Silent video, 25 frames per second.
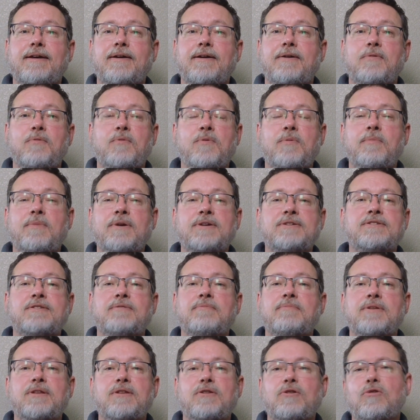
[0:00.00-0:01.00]
What must
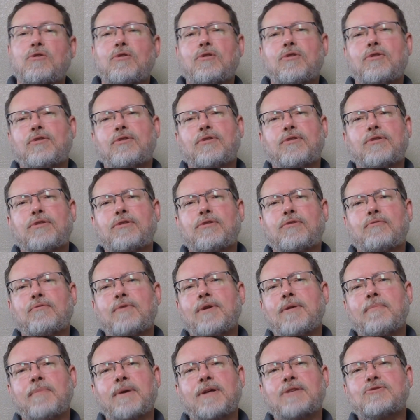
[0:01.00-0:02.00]
have been
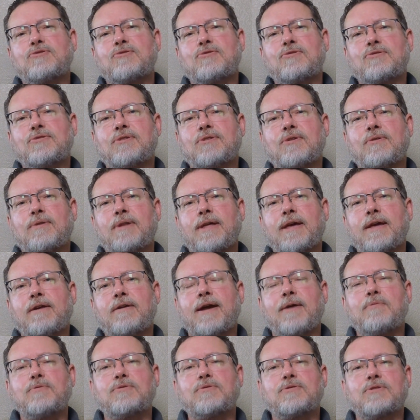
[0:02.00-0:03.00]
3 months or so
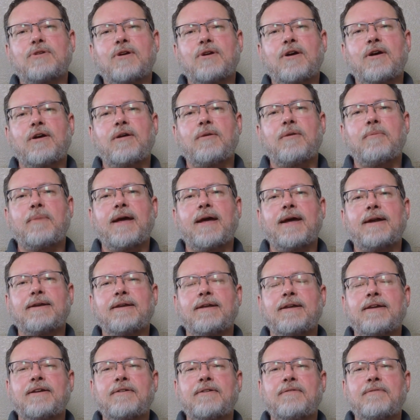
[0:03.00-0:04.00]
later, I was called back
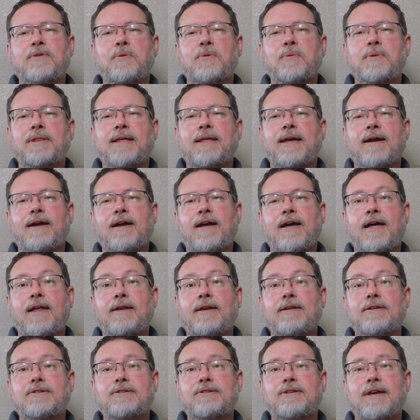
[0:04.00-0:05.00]
to interview at that
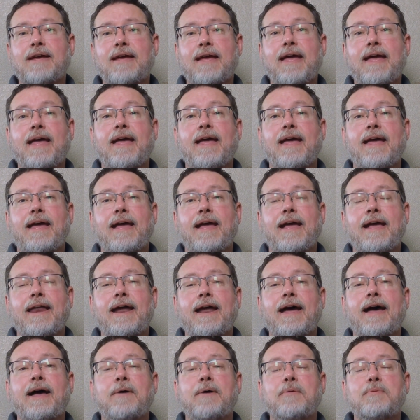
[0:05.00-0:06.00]
college, and
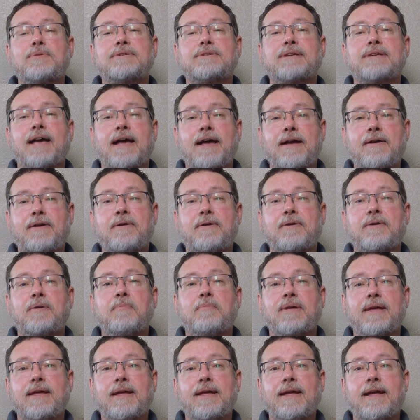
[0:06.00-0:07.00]
I was hired to
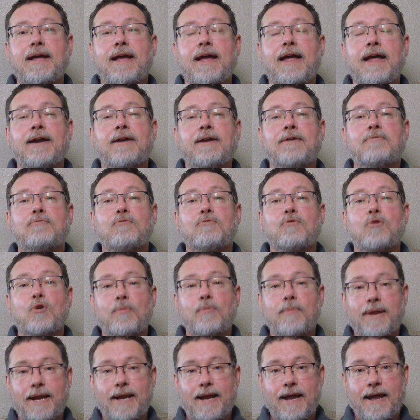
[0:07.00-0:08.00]
be an
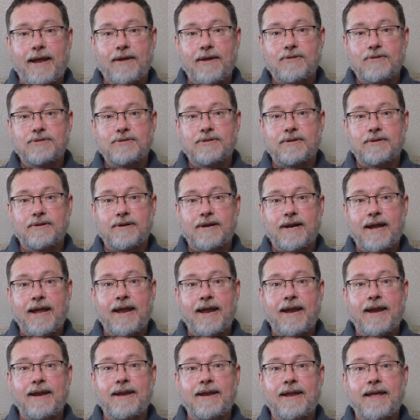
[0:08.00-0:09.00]
enrollment counselor.
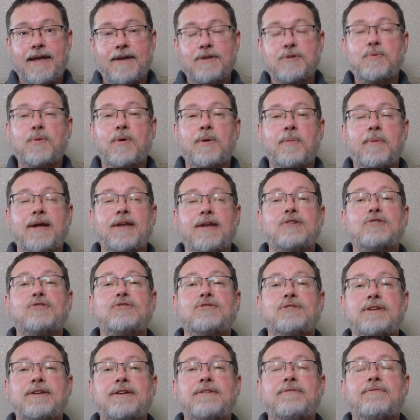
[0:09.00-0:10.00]
And guess what my
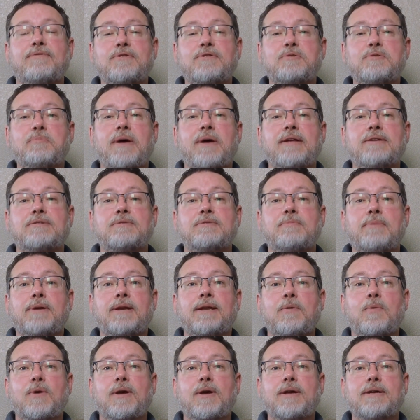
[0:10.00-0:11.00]
chief
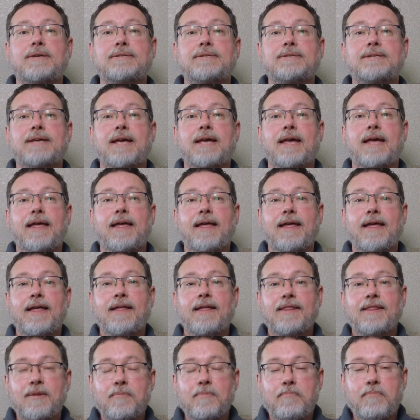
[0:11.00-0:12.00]
responsibility was?
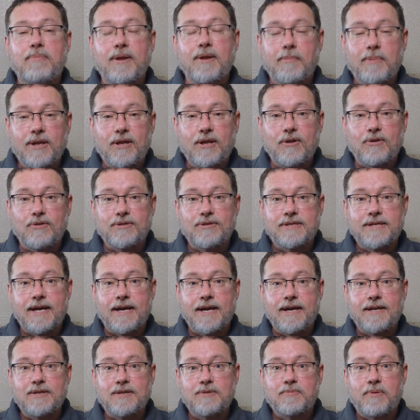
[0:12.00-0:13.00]
The biblical
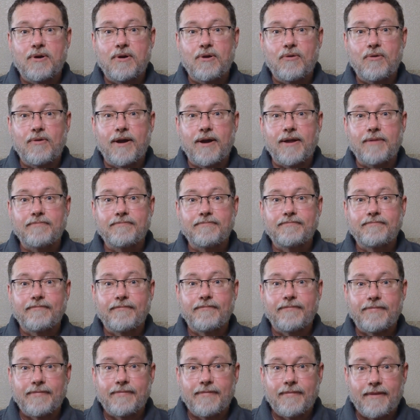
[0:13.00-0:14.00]
studies program.
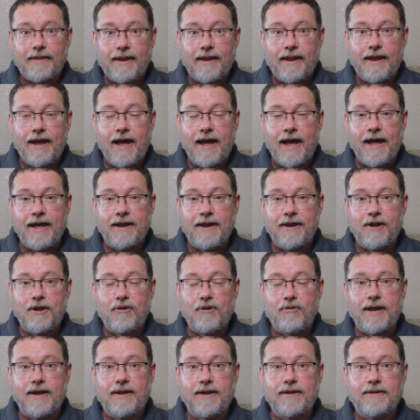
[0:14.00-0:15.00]
I
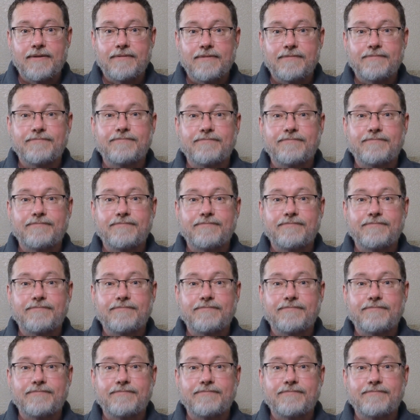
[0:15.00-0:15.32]
know, right?